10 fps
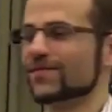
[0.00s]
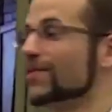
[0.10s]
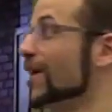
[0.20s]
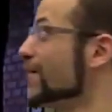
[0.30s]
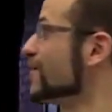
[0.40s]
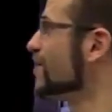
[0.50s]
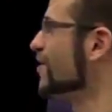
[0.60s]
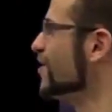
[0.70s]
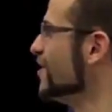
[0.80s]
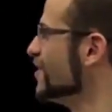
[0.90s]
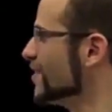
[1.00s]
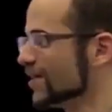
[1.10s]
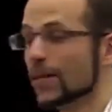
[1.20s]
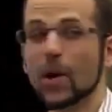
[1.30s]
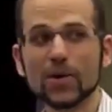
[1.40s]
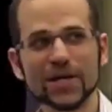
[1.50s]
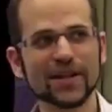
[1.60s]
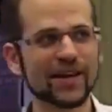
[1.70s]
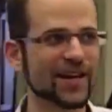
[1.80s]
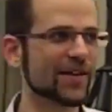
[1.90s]
fad, all right? And I'm
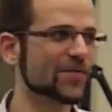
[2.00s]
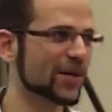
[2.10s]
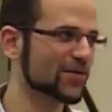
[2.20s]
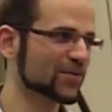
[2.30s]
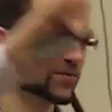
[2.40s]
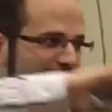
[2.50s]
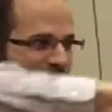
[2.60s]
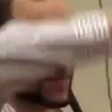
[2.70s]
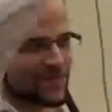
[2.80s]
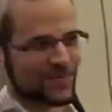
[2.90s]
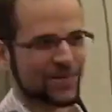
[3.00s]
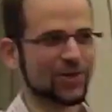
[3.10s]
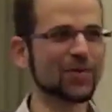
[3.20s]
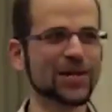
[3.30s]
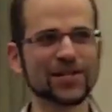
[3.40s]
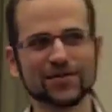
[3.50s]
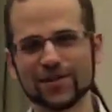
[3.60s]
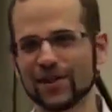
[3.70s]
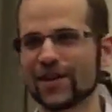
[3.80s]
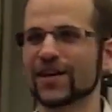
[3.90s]
owning that. I've been through so many
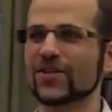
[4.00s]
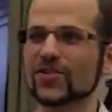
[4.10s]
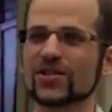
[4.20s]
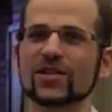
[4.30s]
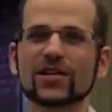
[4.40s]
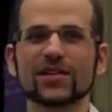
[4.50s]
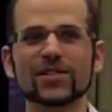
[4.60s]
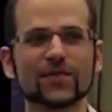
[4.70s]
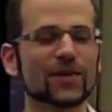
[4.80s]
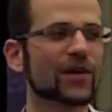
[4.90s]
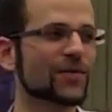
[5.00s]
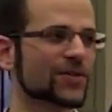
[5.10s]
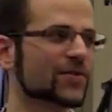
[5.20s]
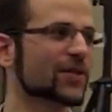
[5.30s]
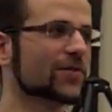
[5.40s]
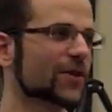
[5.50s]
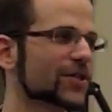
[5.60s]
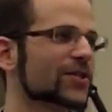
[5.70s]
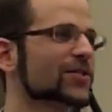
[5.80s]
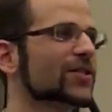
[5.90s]
different things, different levels of
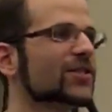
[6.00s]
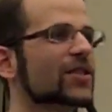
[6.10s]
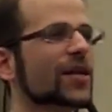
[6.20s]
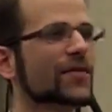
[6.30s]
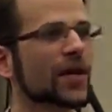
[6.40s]
self-righteousness, and